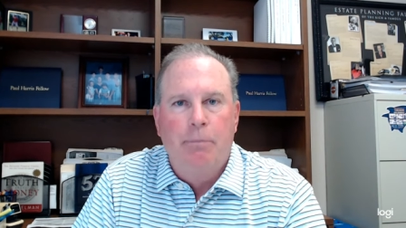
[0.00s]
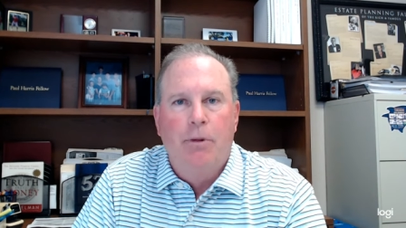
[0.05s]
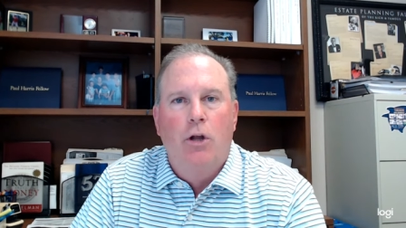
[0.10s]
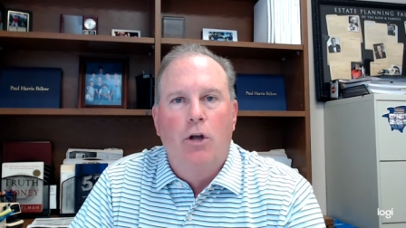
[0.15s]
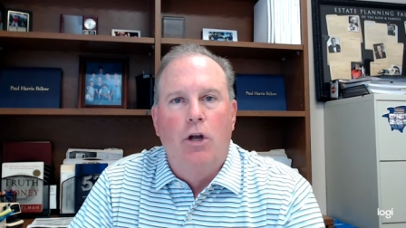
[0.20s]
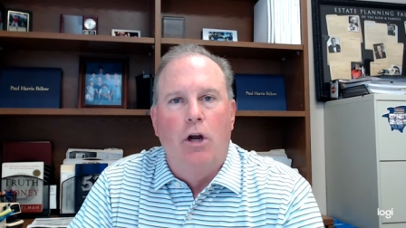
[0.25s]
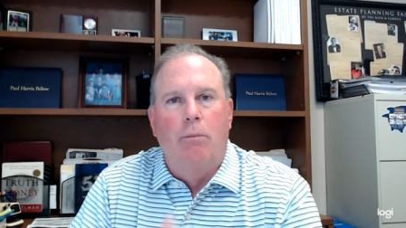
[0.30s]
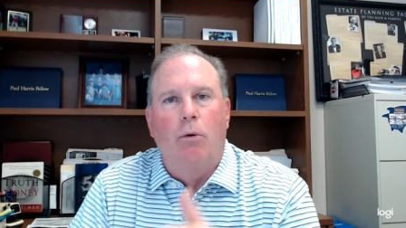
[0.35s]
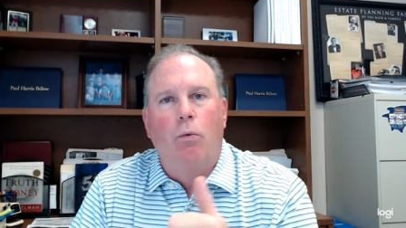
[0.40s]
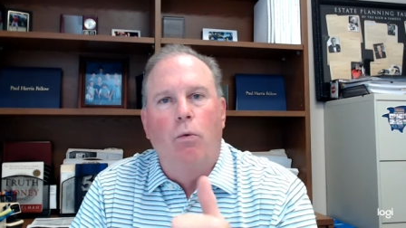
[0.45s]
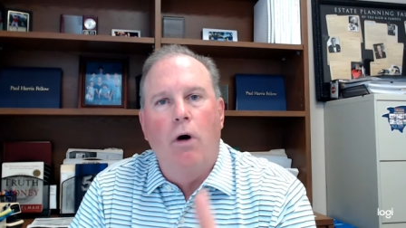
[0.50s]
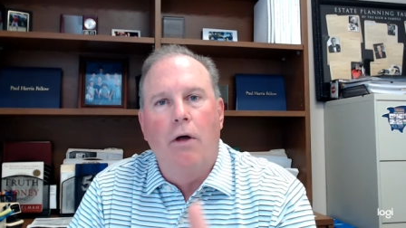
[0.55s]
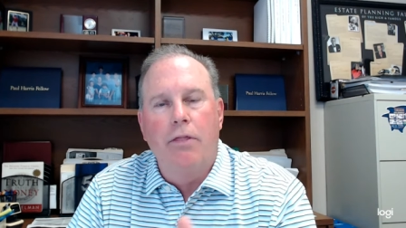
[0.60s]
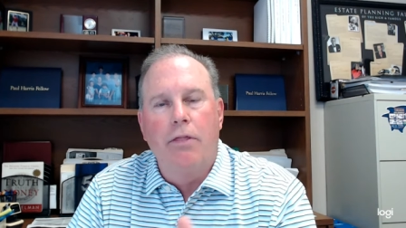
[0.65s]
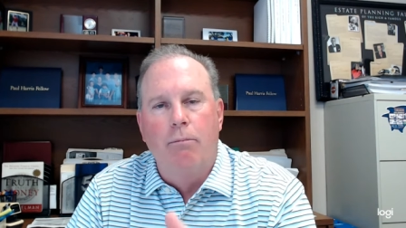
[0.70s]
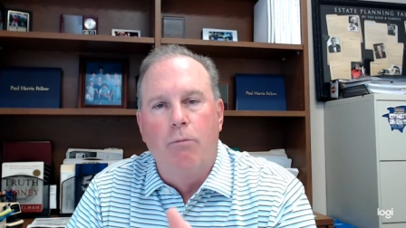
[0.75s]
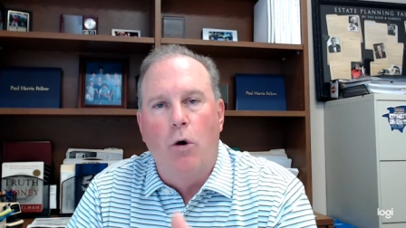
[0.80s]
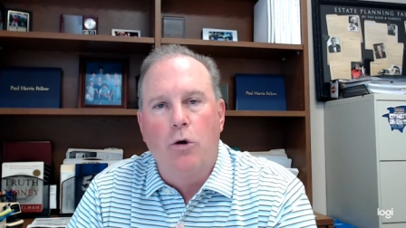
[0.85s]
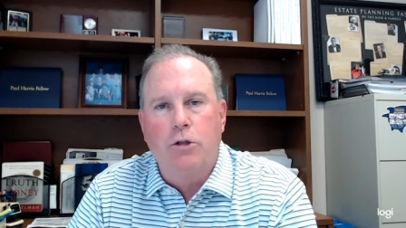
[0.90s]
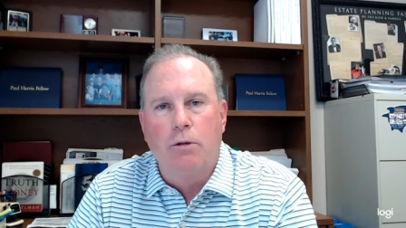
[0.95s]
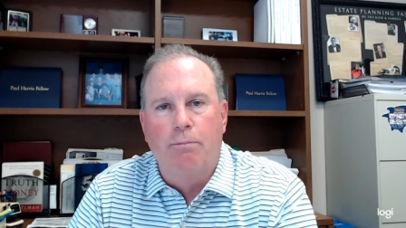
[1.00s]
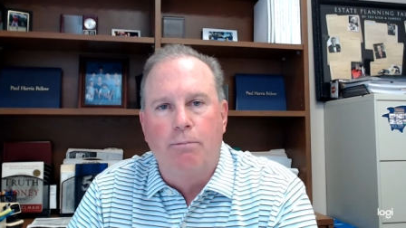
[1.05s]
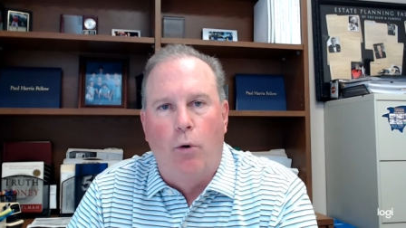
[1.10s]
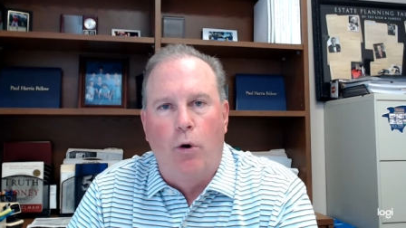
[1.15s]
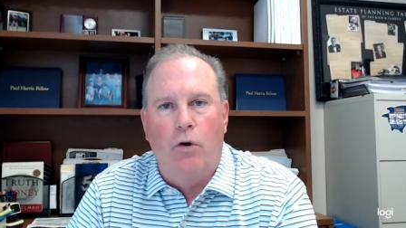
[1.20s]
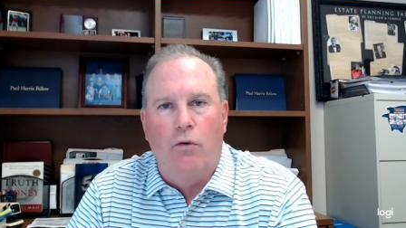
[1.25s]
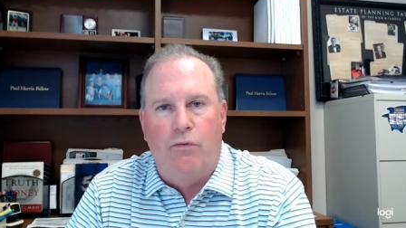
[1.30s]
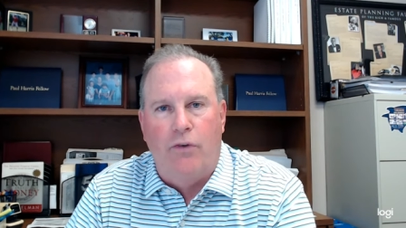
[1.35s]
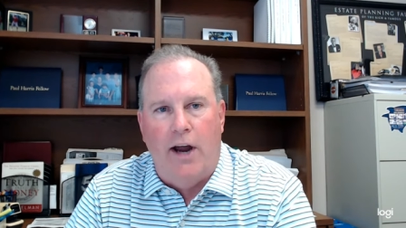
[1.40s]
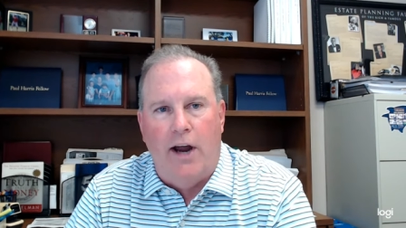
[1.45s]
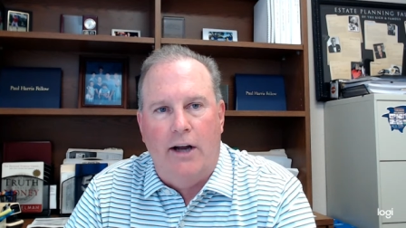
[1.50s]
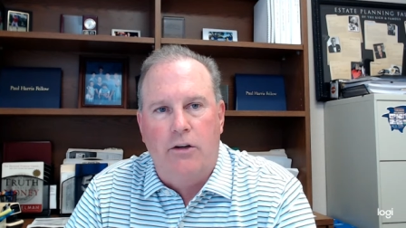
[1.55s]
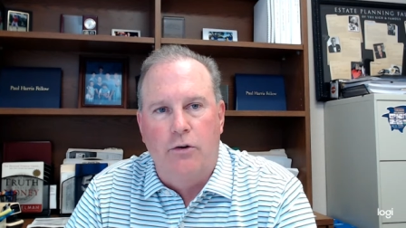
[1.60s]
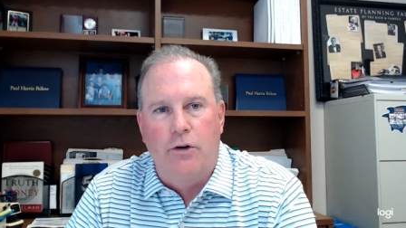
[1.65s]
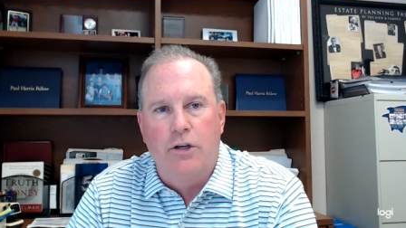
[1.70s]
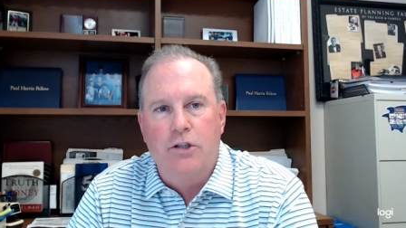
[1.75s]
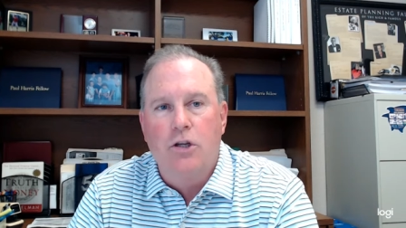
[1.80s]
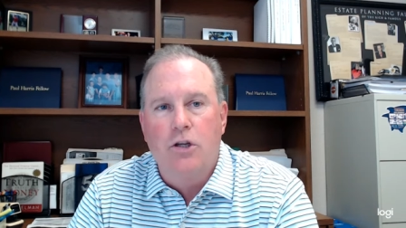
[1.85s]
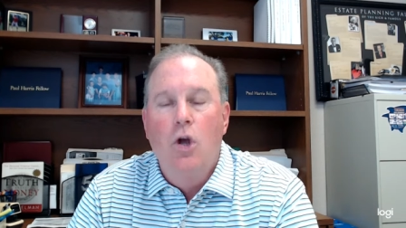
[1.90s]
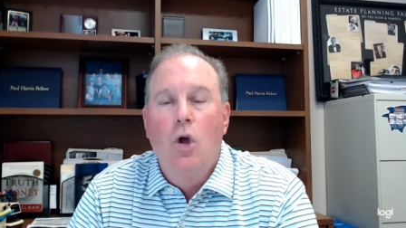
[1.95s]
Number one, the most important factor
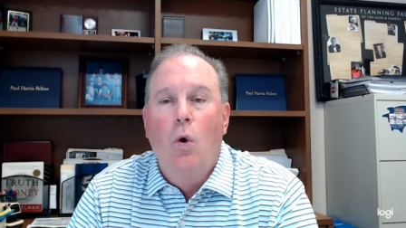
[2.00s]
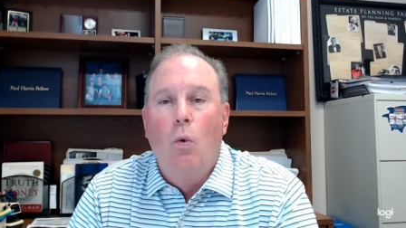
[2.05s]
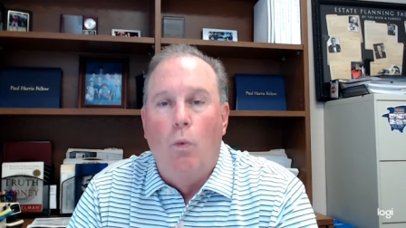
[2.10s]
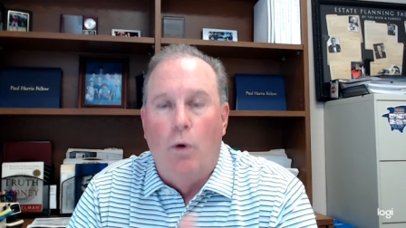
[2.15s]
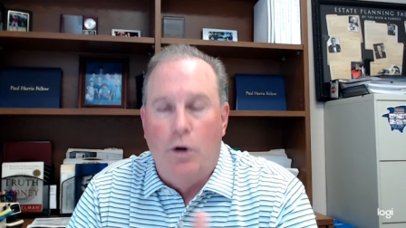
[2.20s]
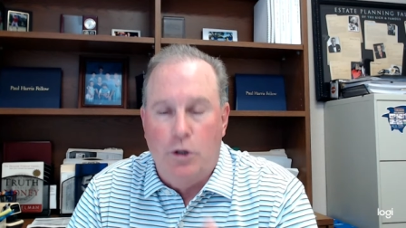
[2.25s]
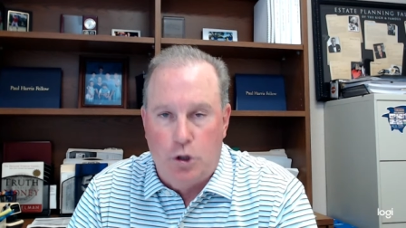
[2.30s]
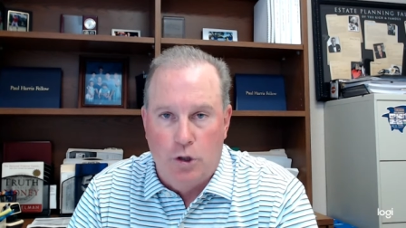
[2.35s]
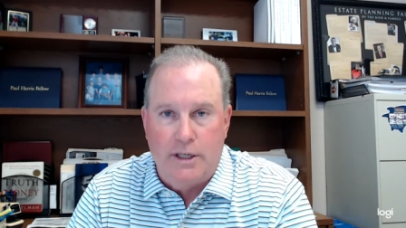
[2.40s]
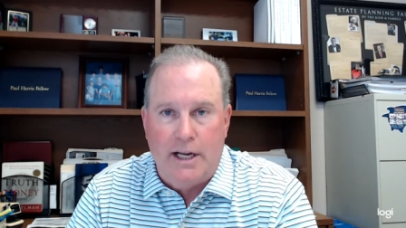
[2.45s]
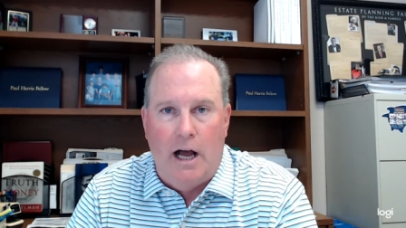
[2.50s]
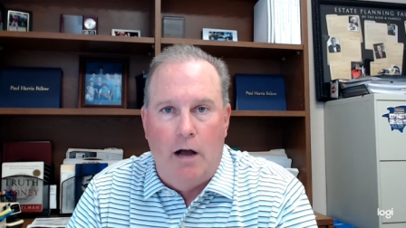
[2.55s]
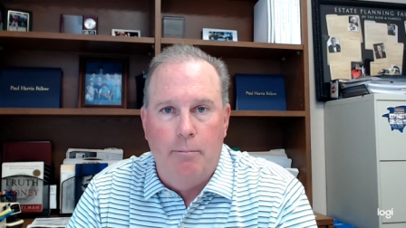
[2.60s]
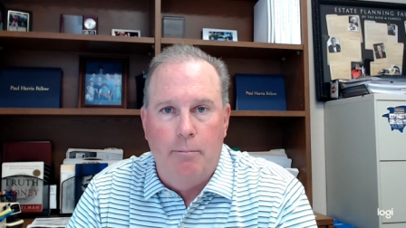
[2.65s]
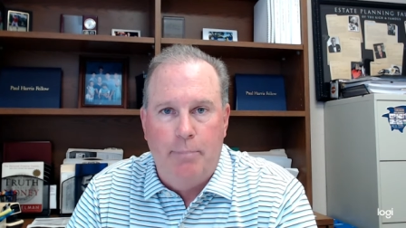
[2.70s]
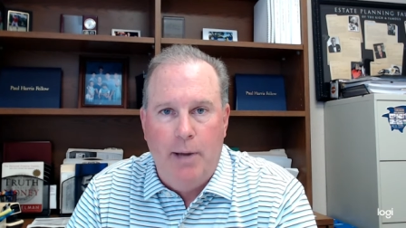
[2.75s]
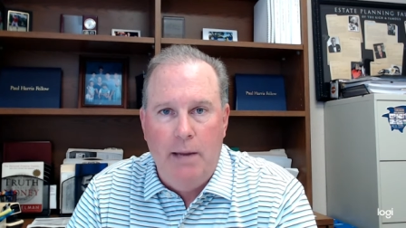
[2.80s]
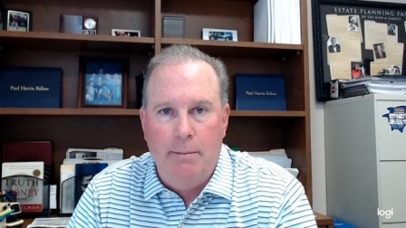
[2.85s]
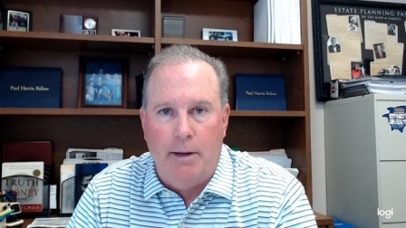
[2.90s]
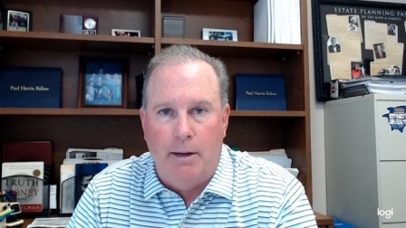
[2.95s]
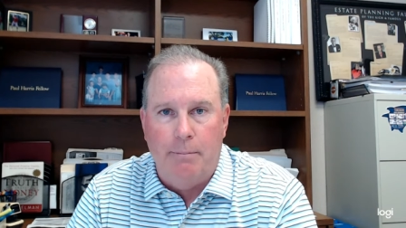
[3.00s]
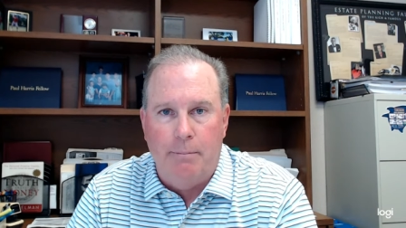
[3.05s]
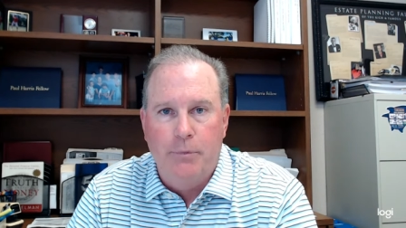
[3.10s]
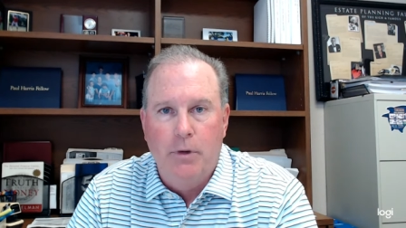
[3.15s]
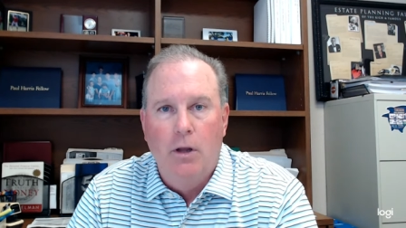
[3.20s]
is what's your down payment?